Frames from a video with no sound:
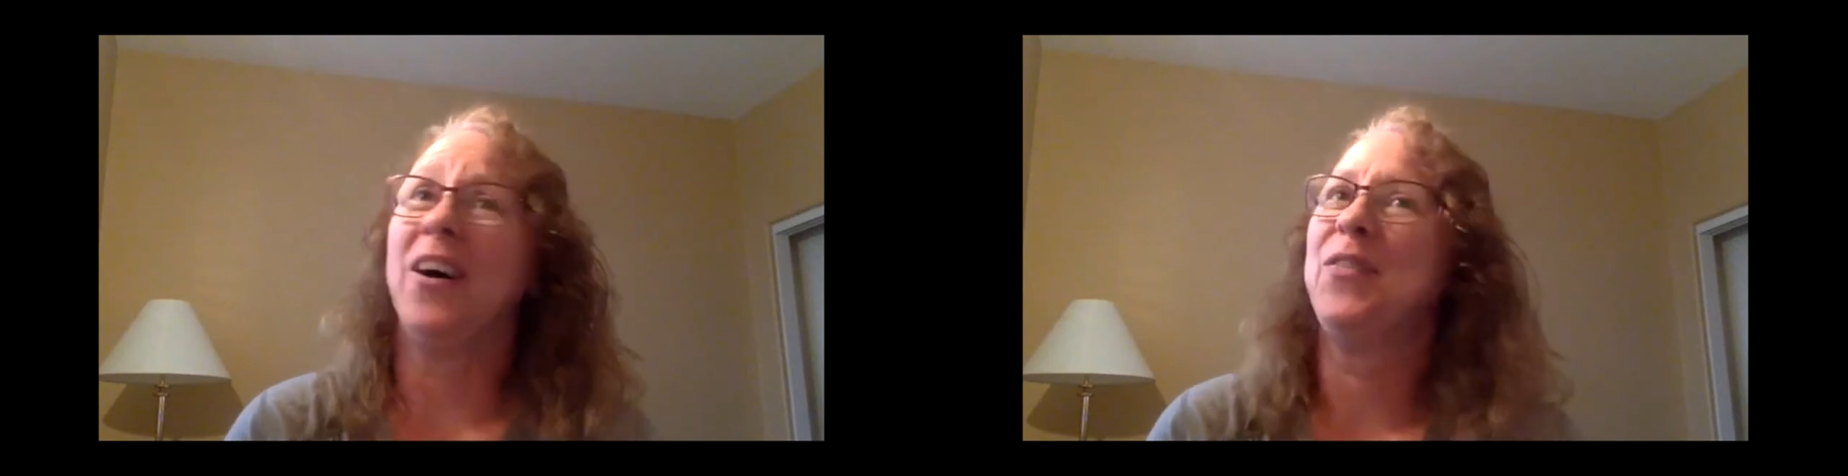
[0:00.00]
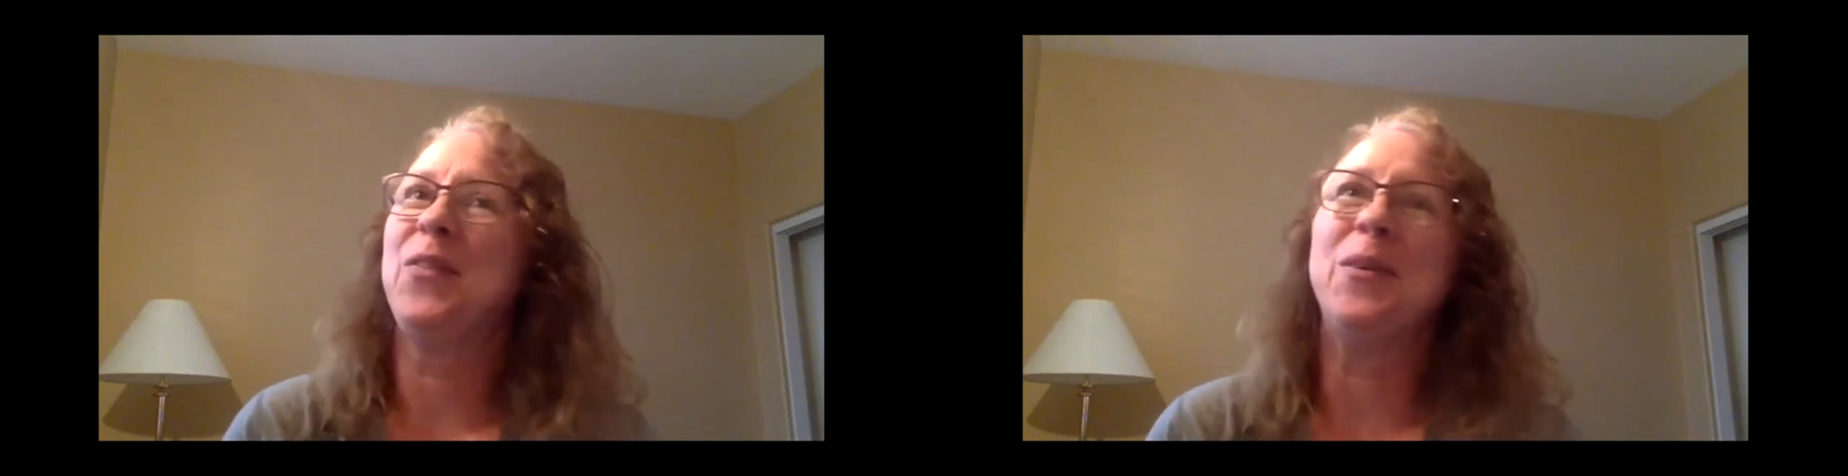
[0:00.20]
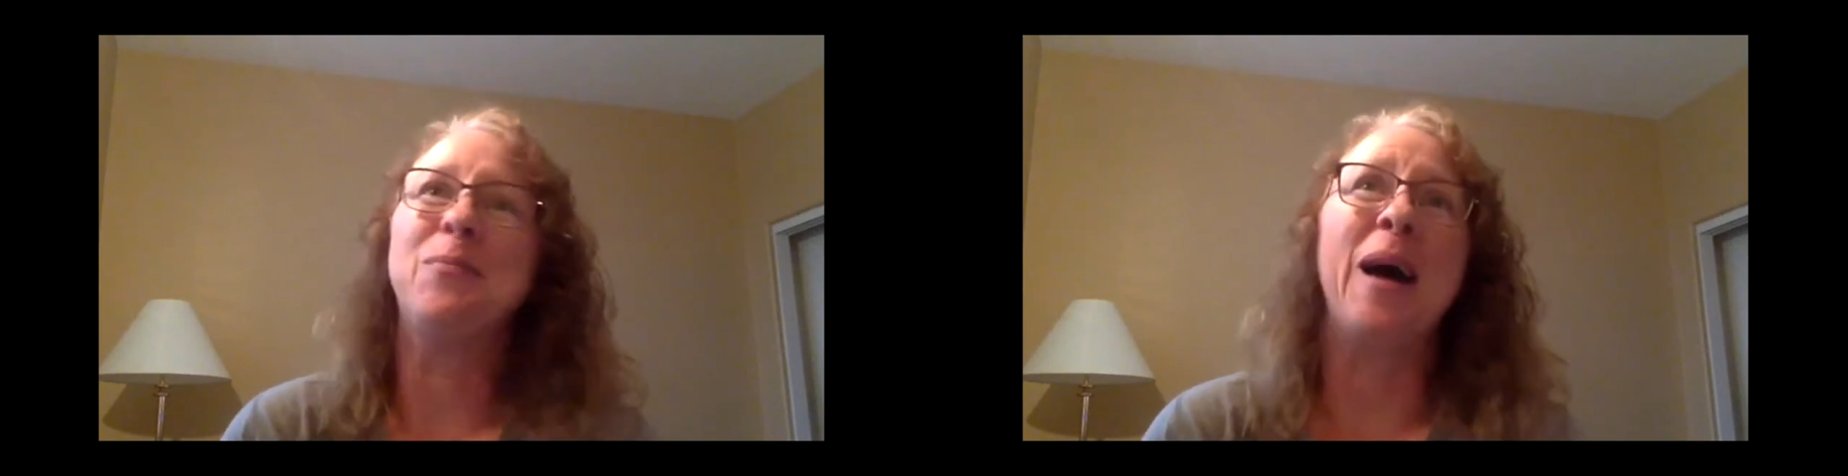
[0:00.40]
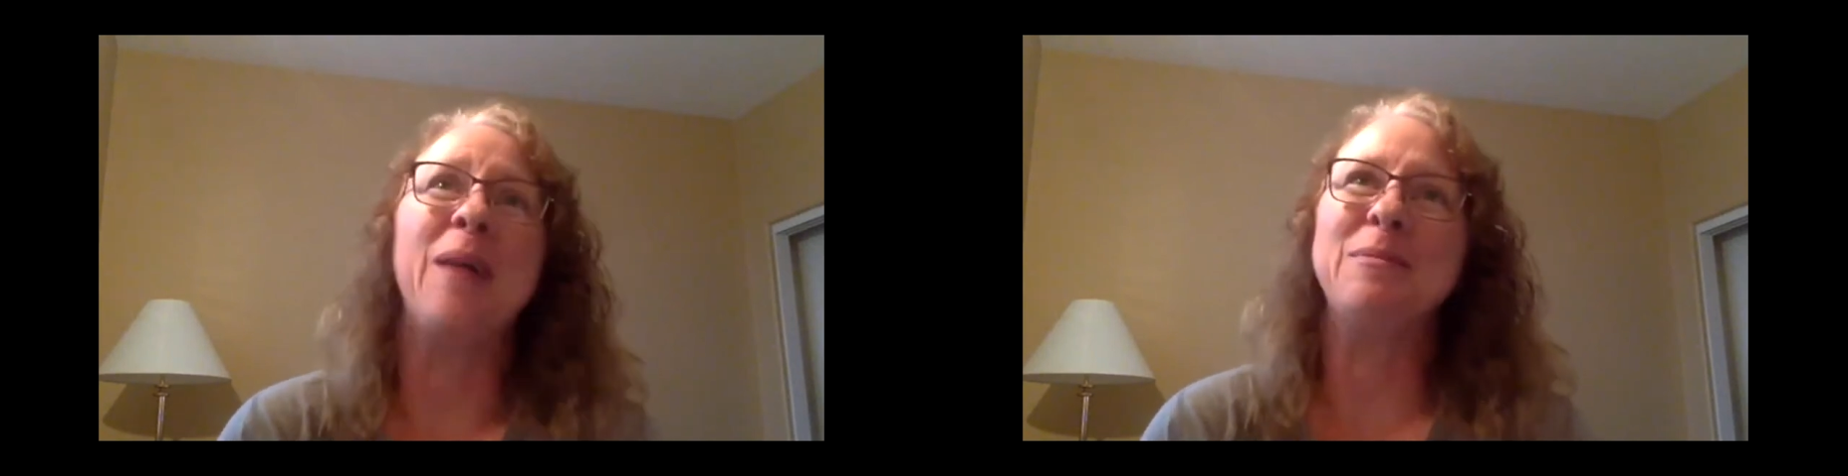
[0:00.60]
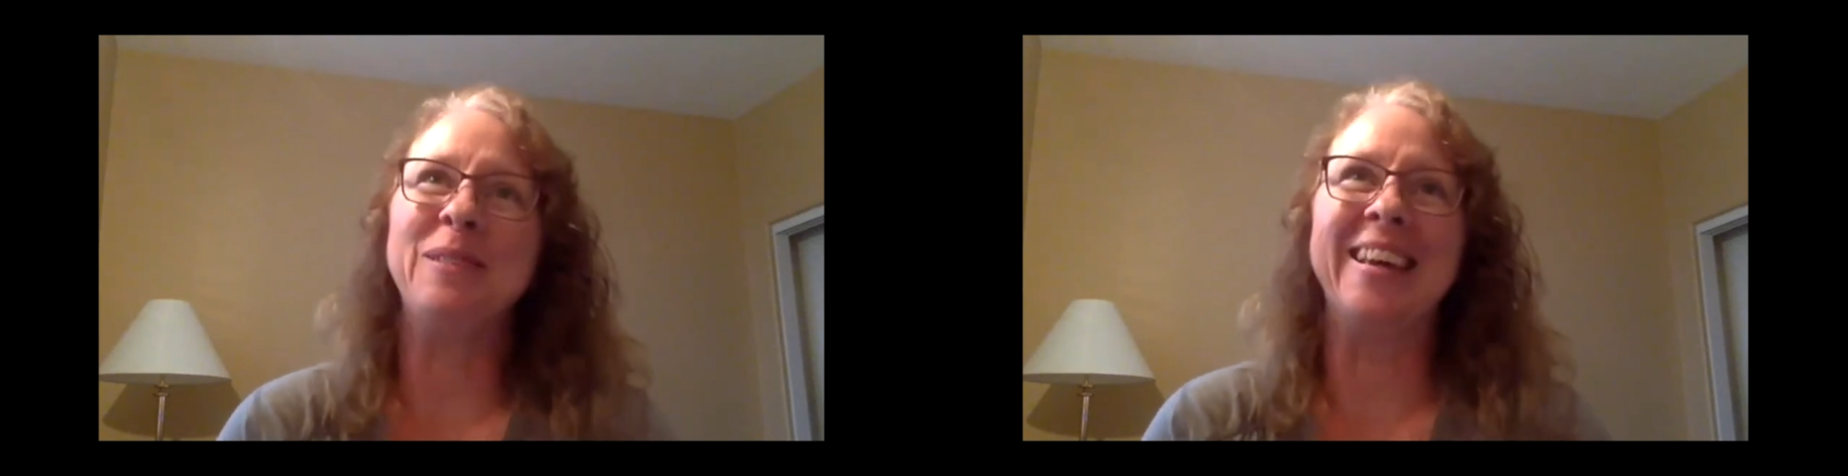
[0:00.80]
for
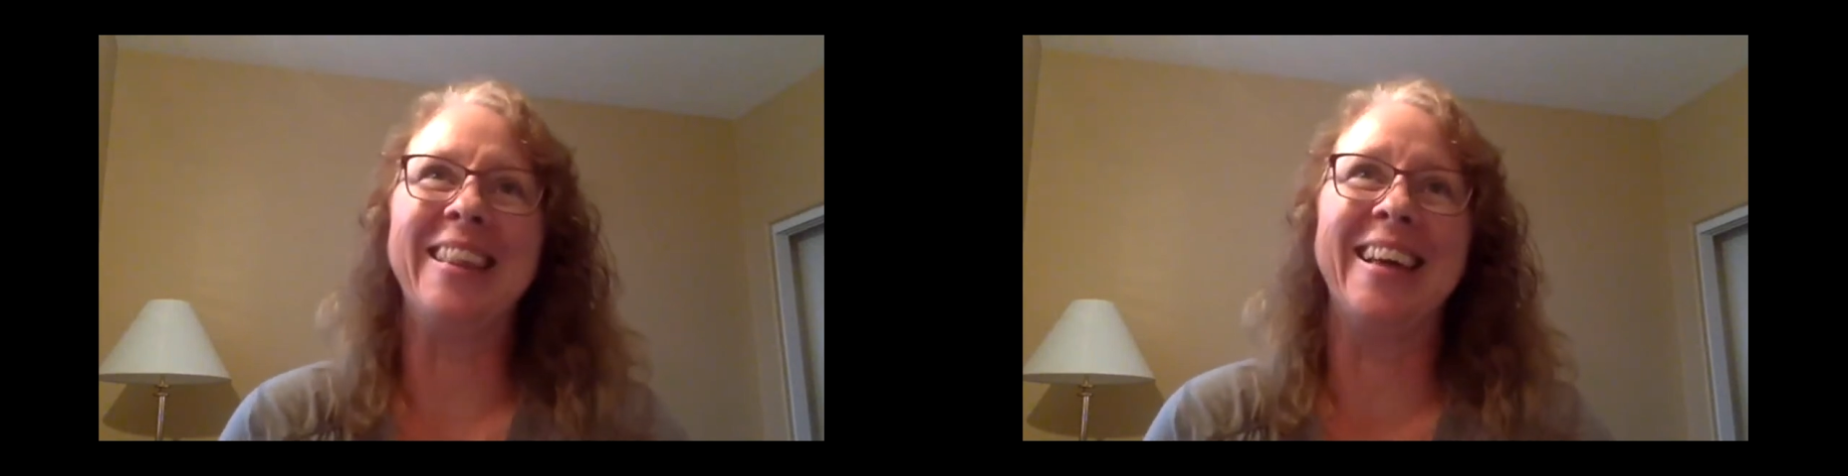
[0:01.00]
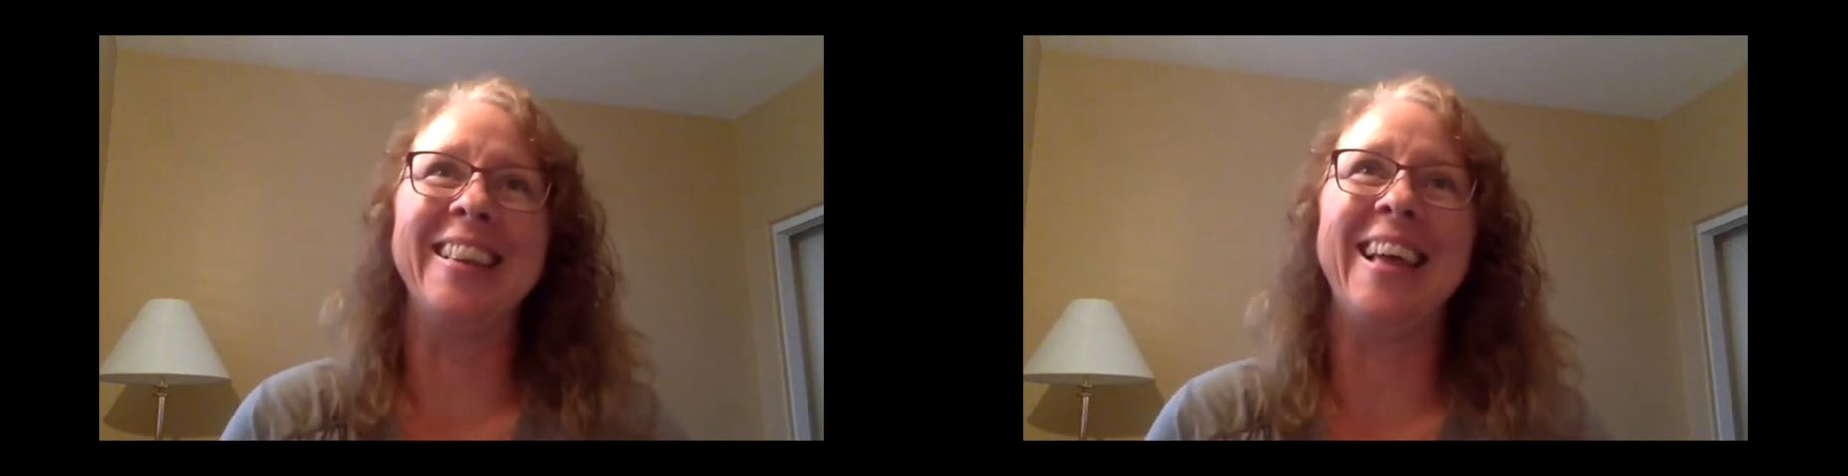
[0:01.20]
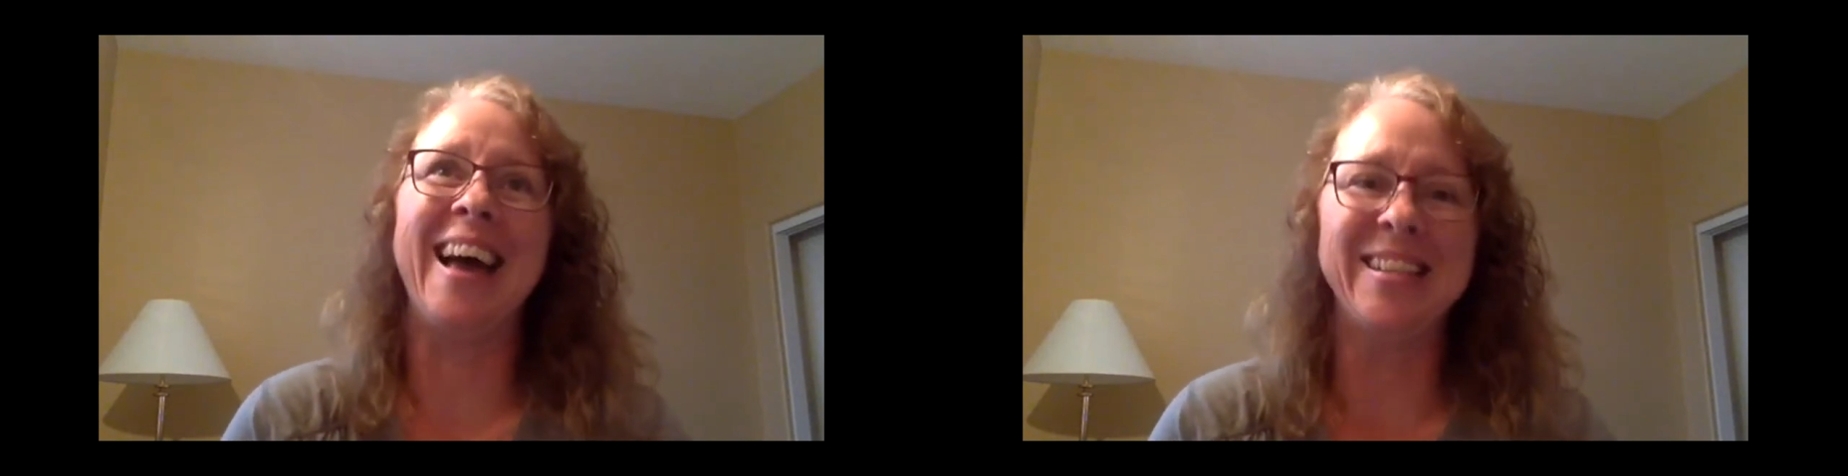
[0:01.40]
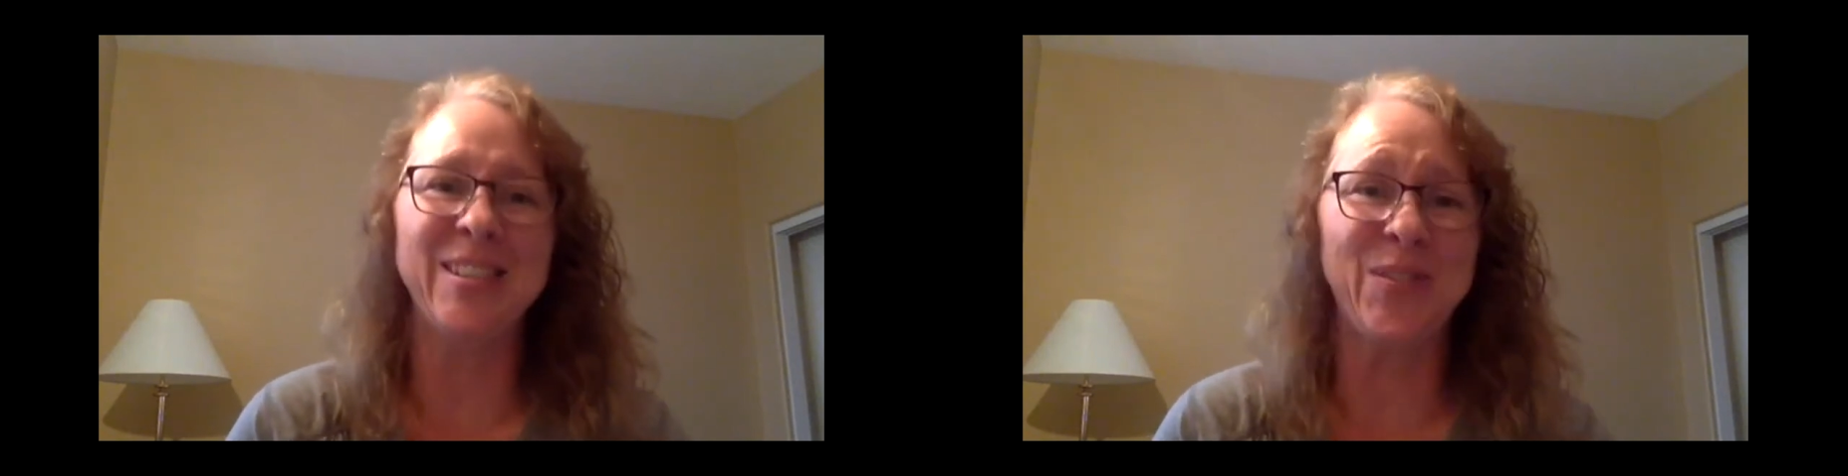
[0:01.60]
probably the last